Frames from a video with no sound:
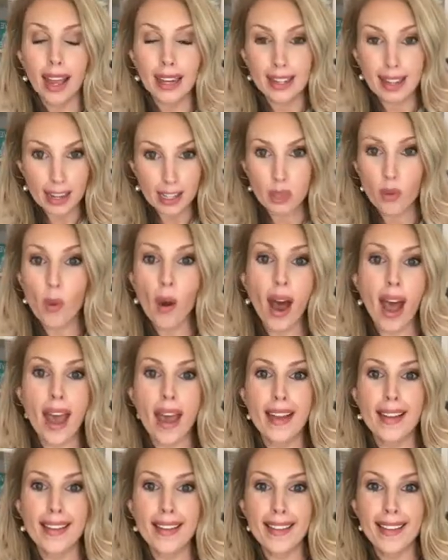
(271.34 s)
guess
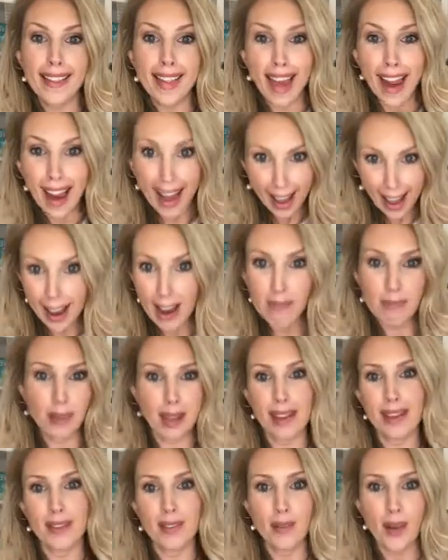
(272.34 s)
what? That
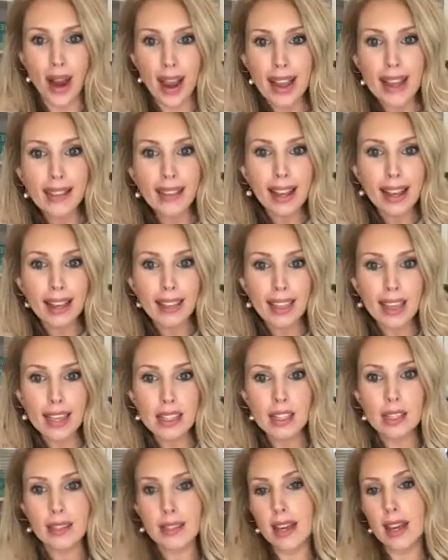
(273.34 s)
happened, right? Like
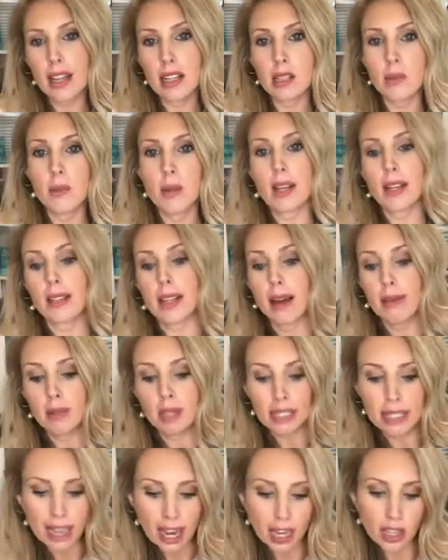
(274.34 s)
these things, because I'm
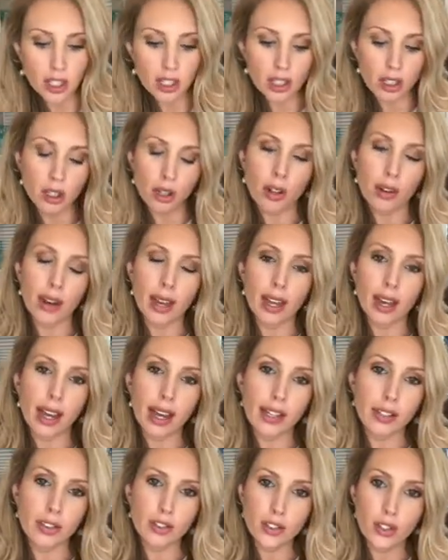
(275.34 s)
intentional and
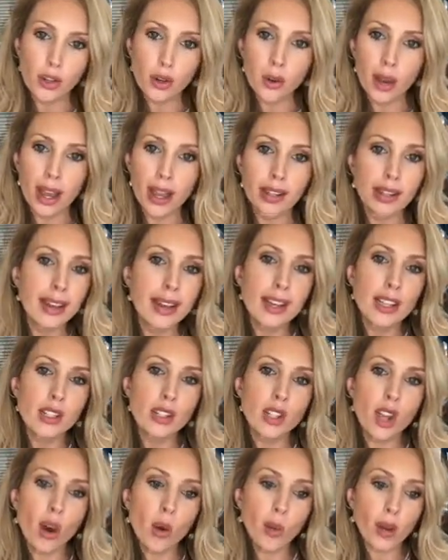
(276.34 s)
I do it.
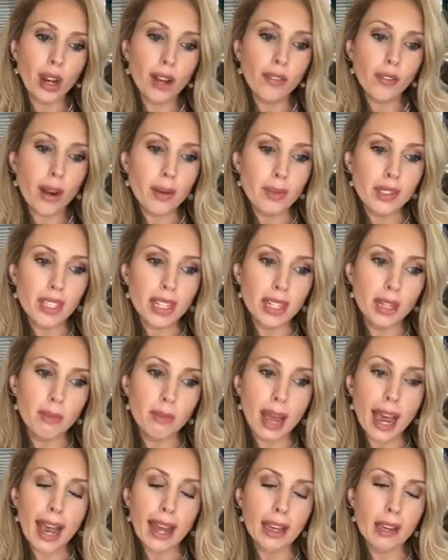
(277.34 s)
So whenever I'm sitting
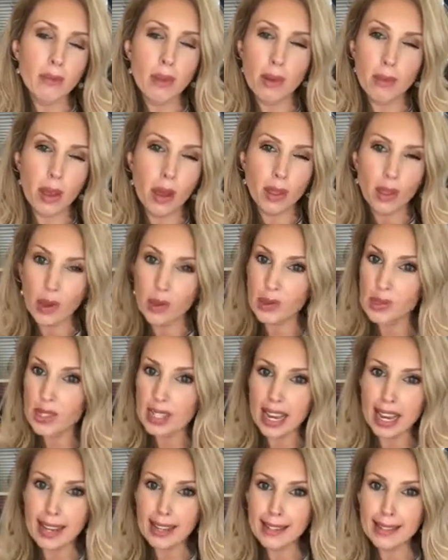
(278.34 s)
back and maybe on those
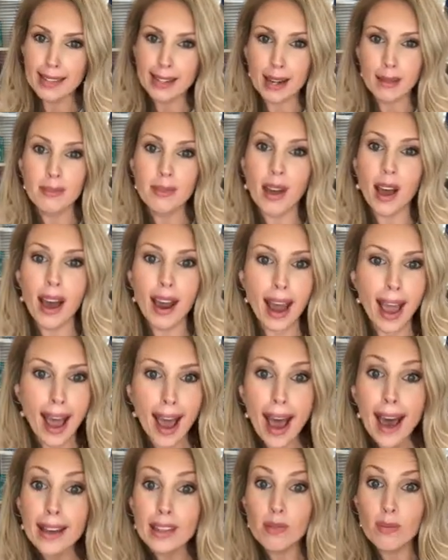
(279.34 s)
days that I'm not
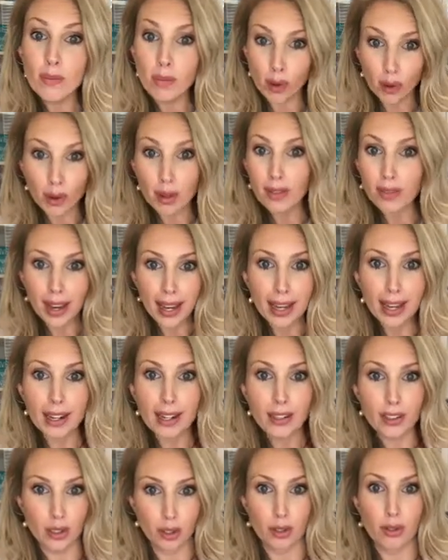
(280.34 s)
as
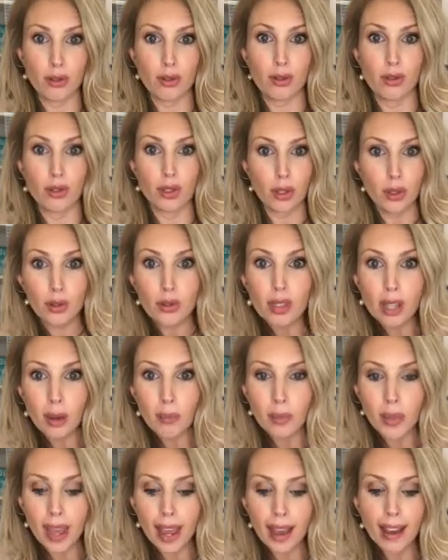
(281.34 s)
motivated to do
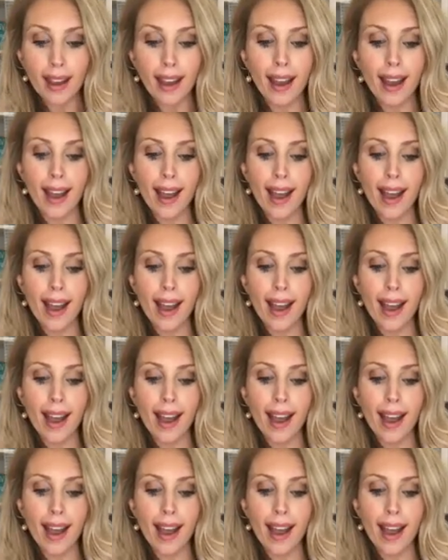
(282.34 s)
something,